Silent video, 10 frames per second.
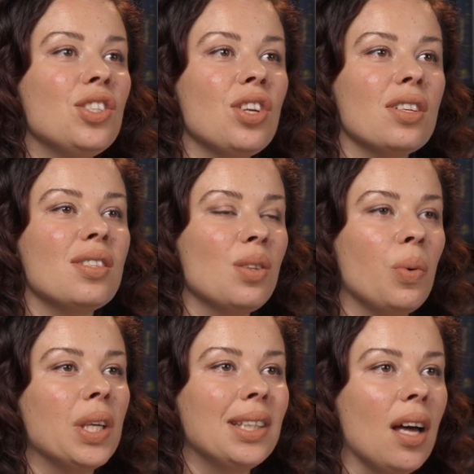Just
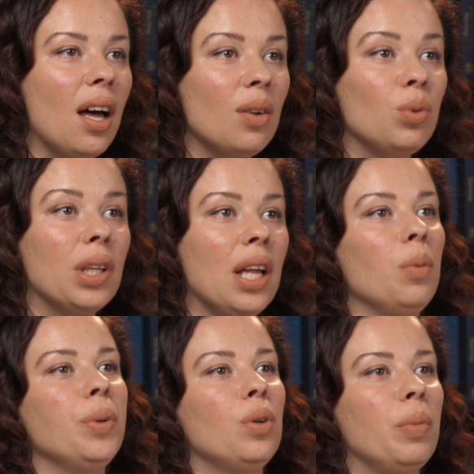knowing that will
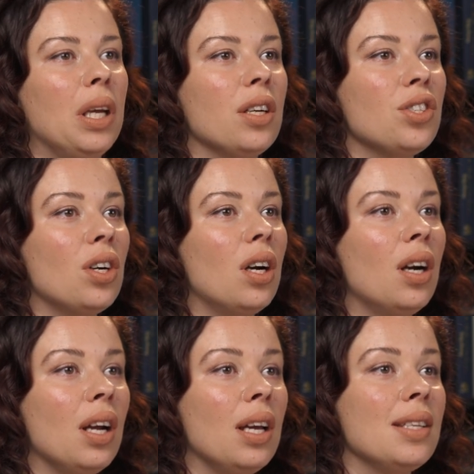help your manager
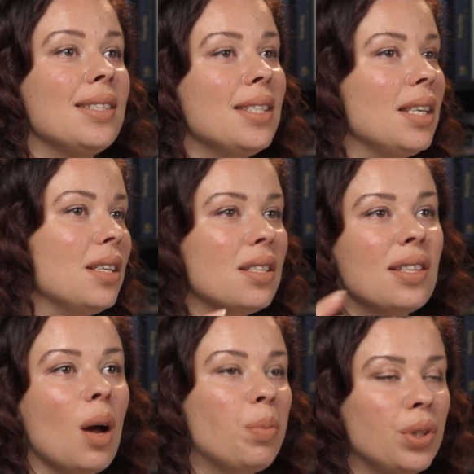seize
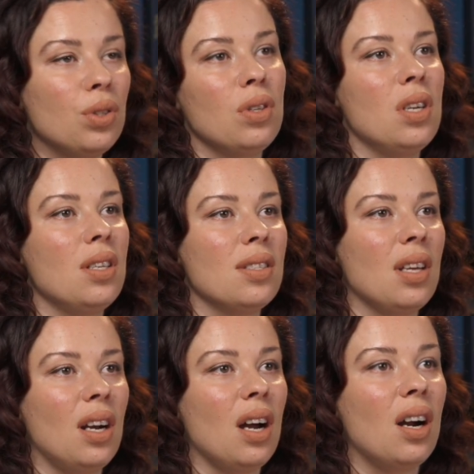the opportunities
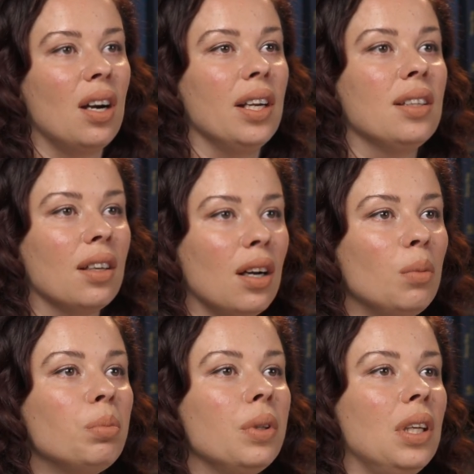that are in the
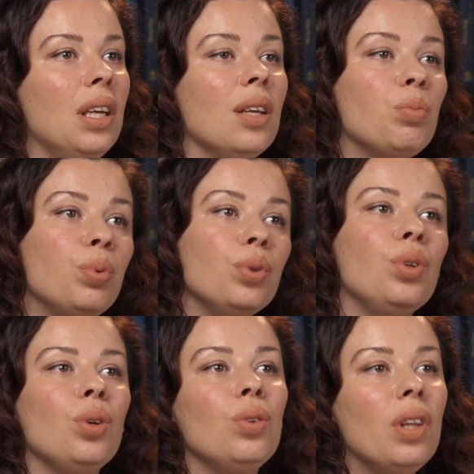company and
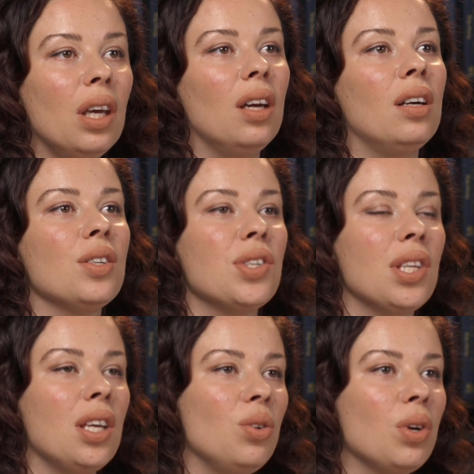put you there so
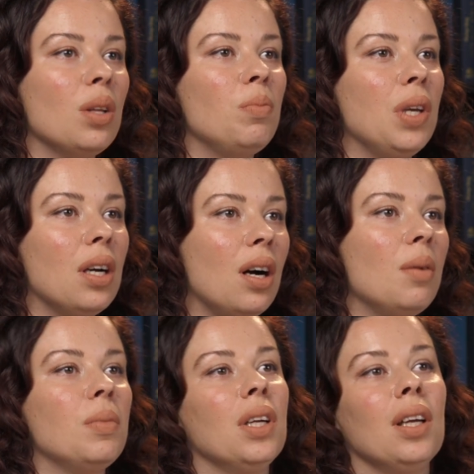that you can
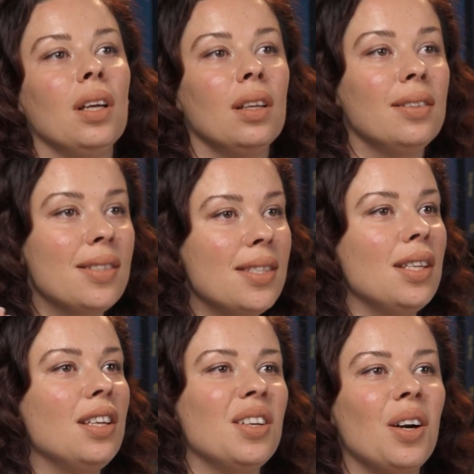become the
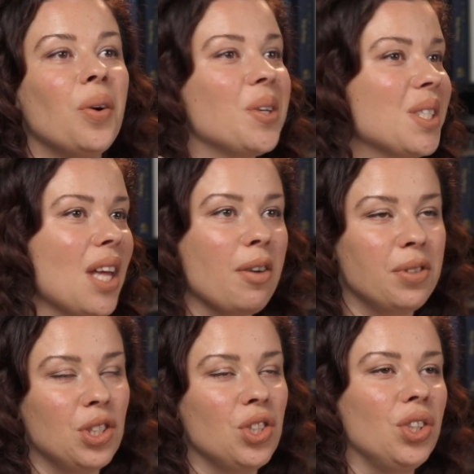senior or staff
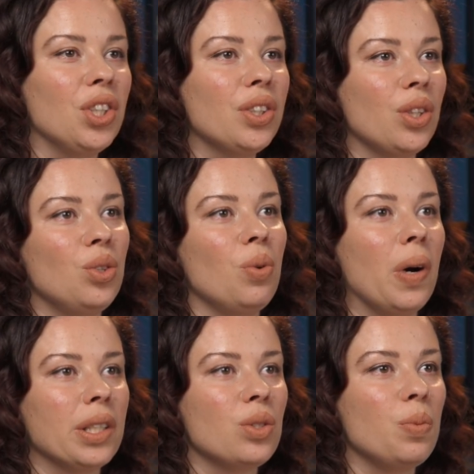engineer that you
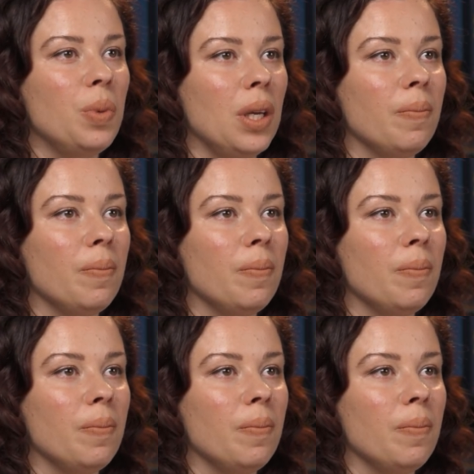want to be.